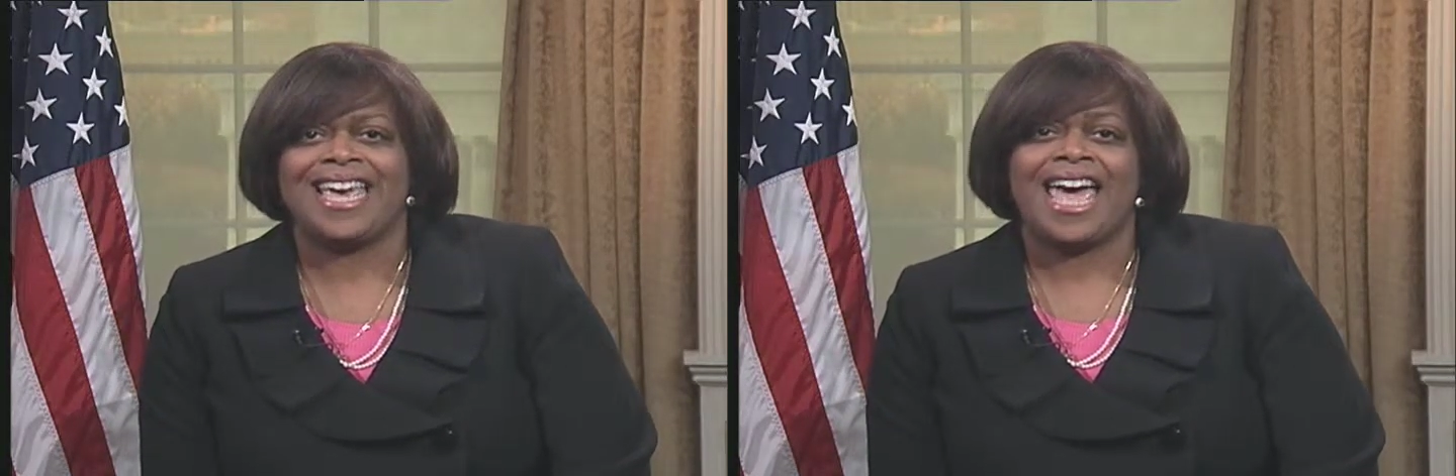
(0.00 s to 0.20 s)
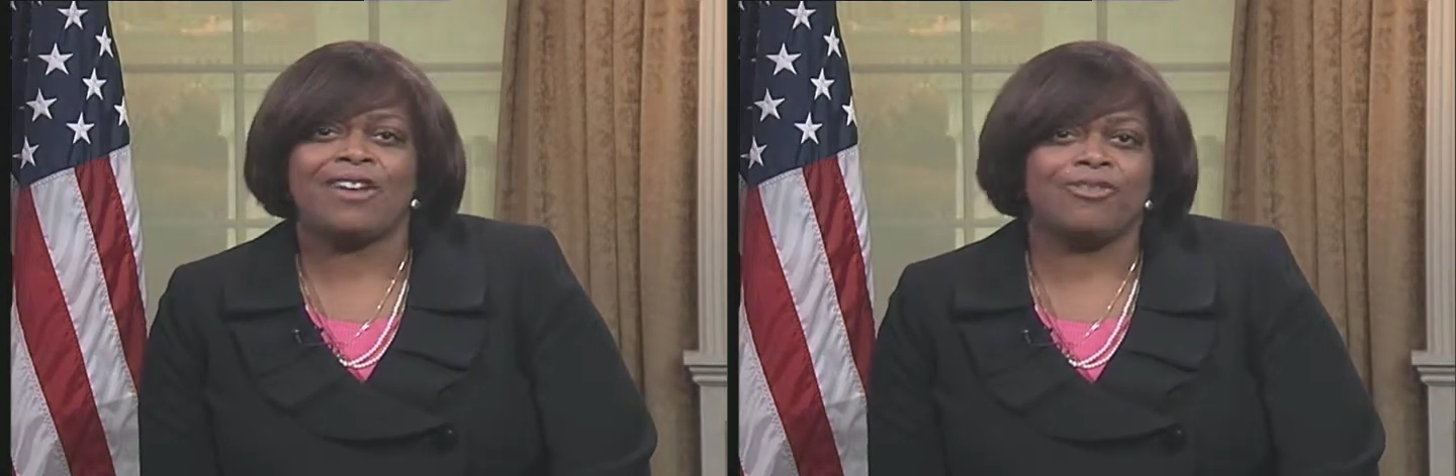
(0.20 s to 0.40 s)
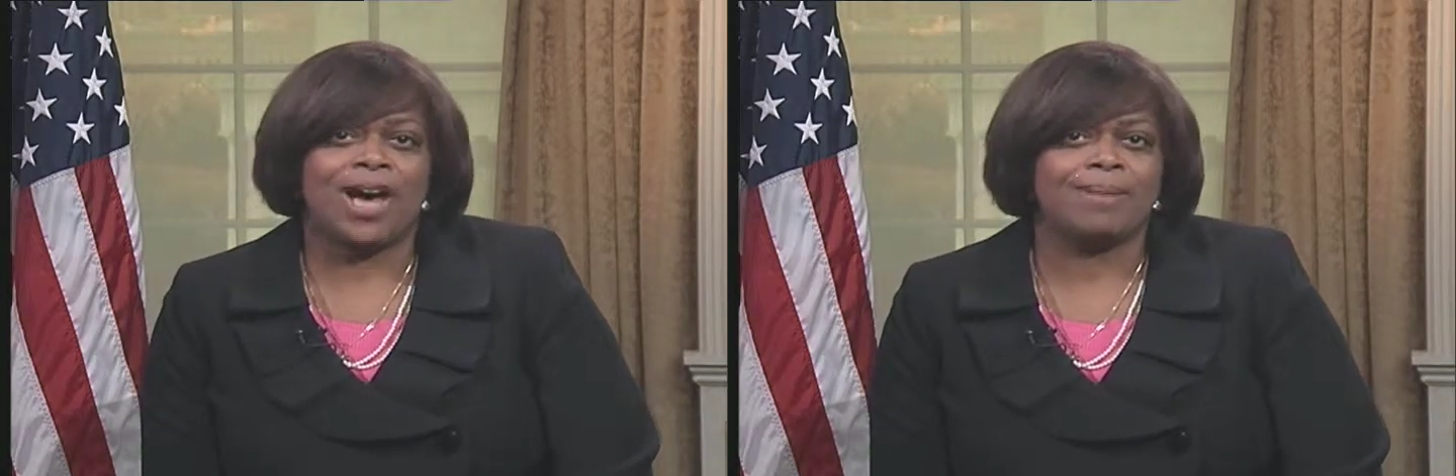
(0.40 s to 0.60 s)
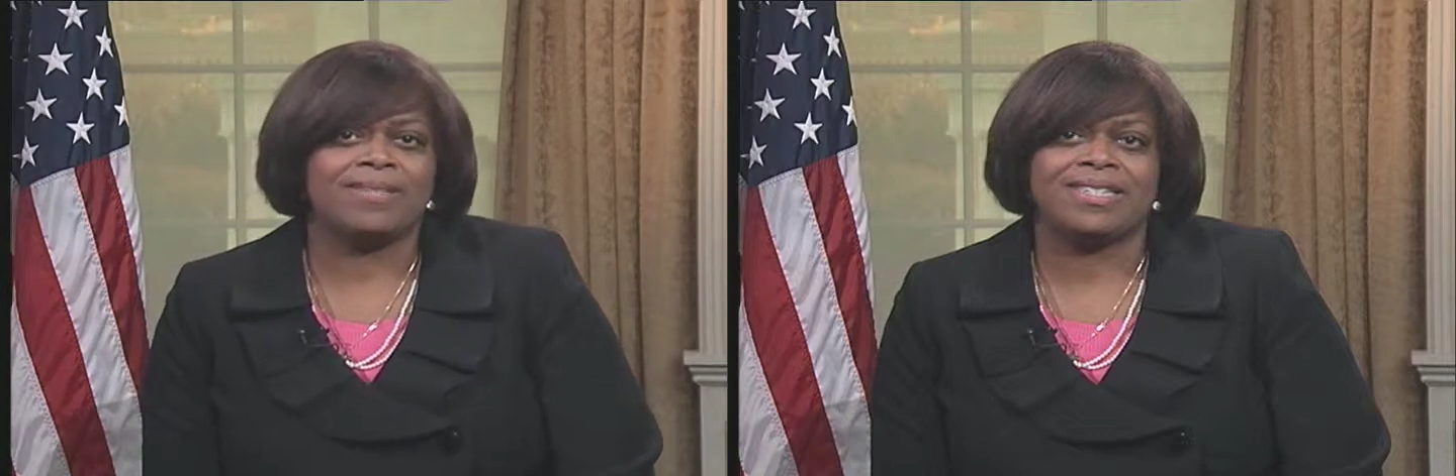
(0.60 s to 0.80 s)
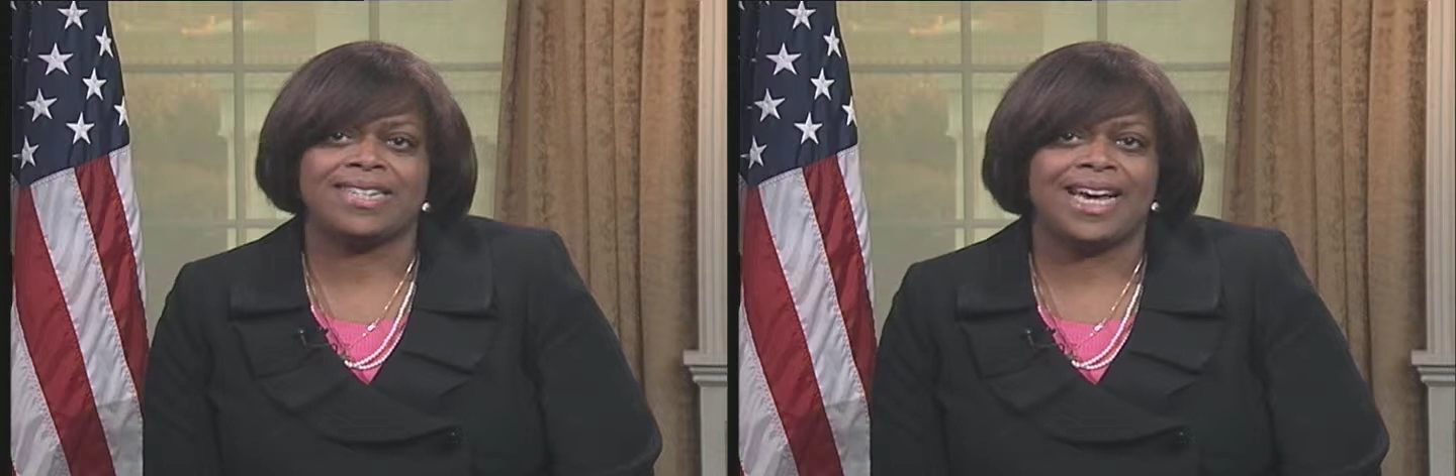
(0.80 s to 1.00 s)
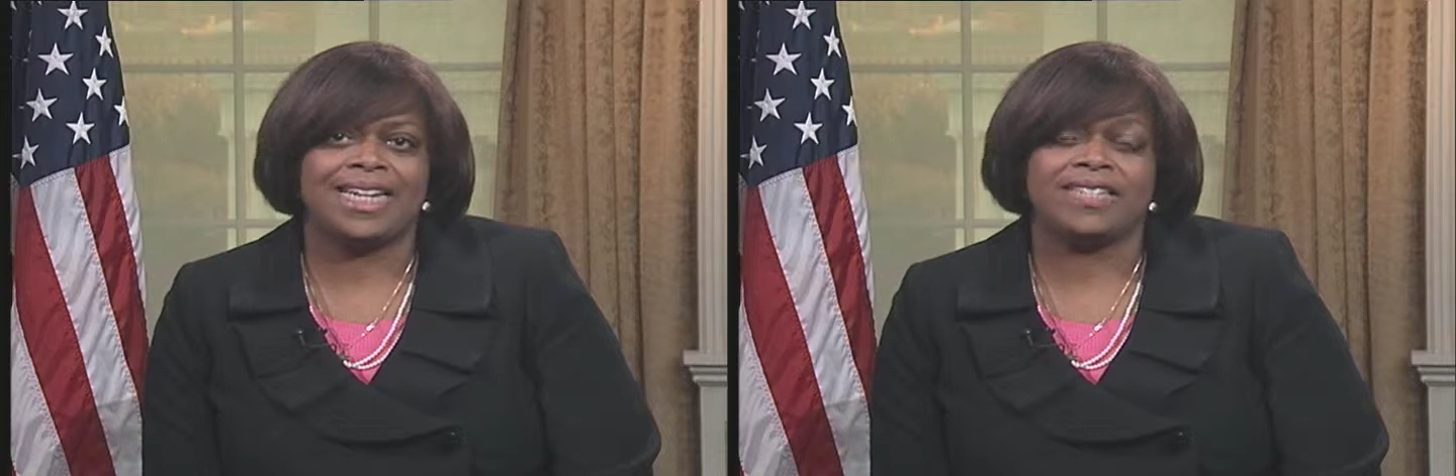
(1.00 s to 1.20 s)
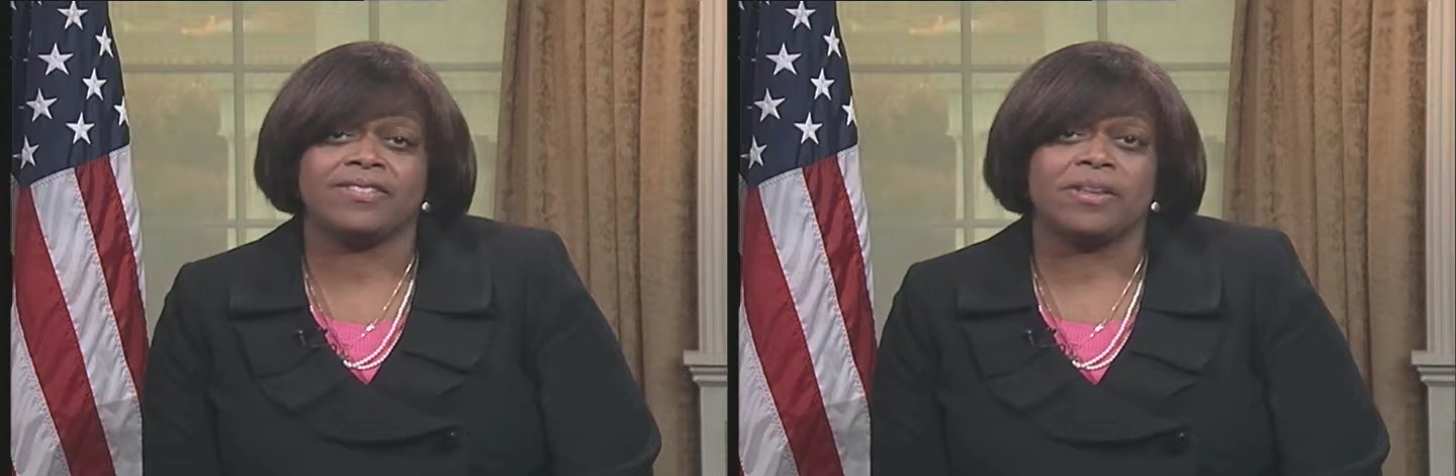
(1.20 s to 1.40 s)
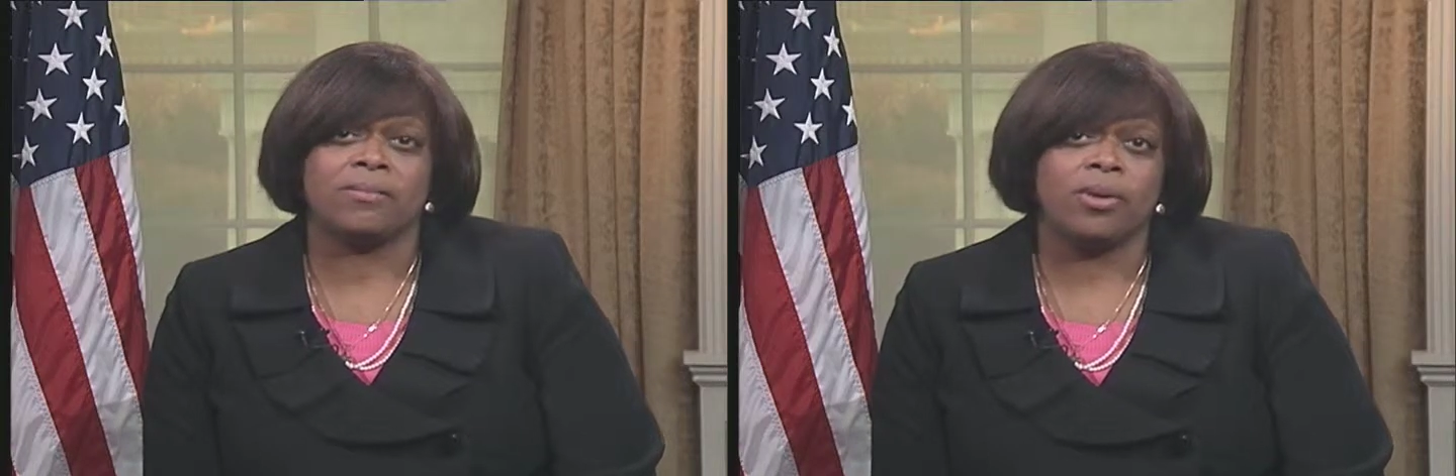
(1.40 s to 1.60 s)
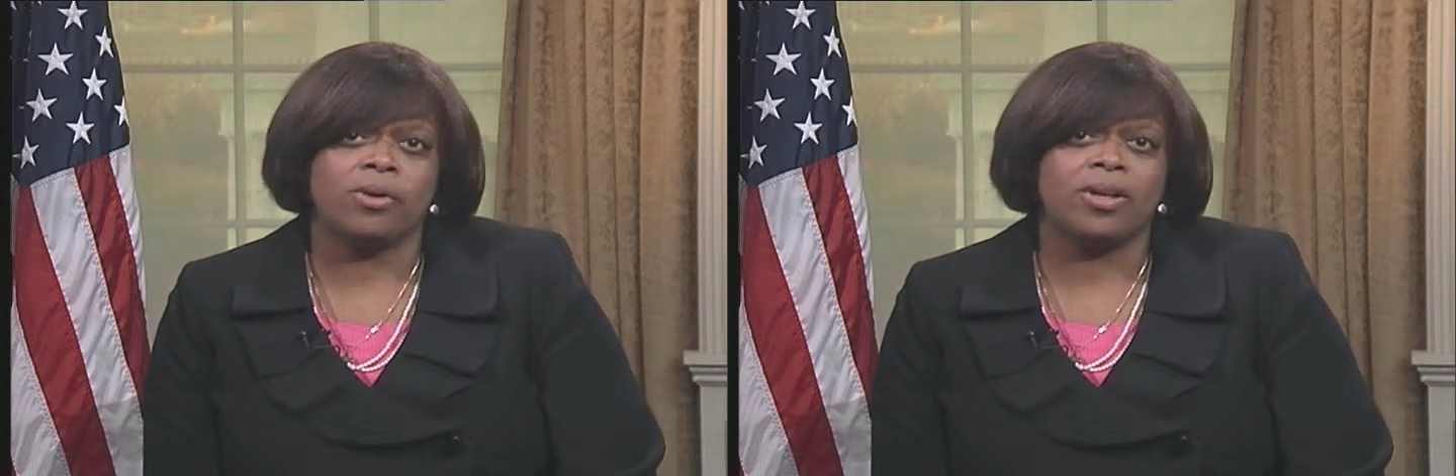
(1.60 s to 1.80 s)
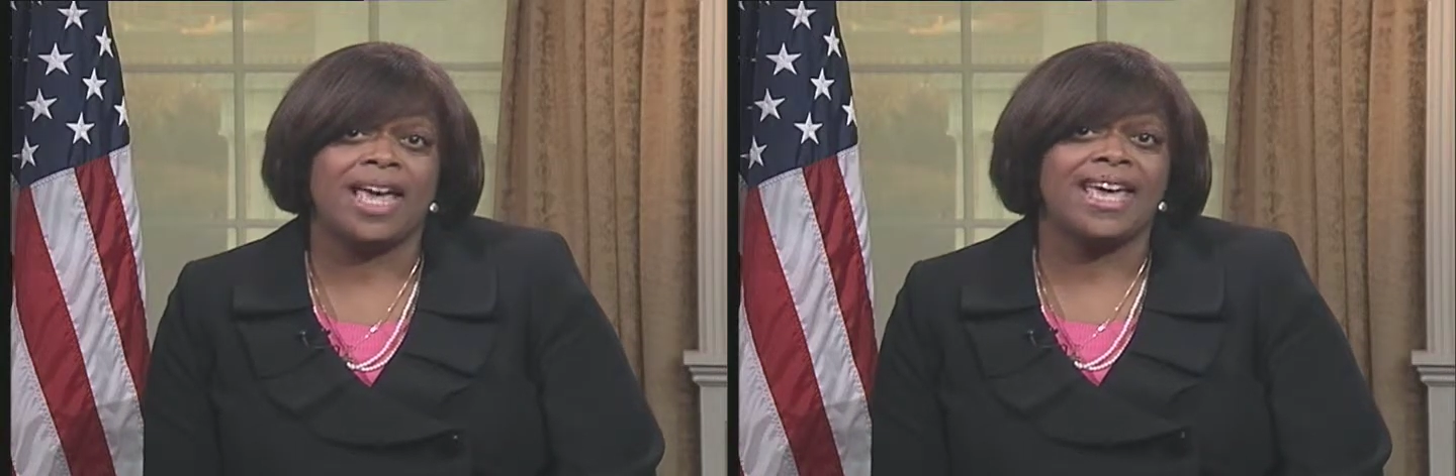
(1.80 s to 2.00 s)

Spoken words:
and robs societies of the moral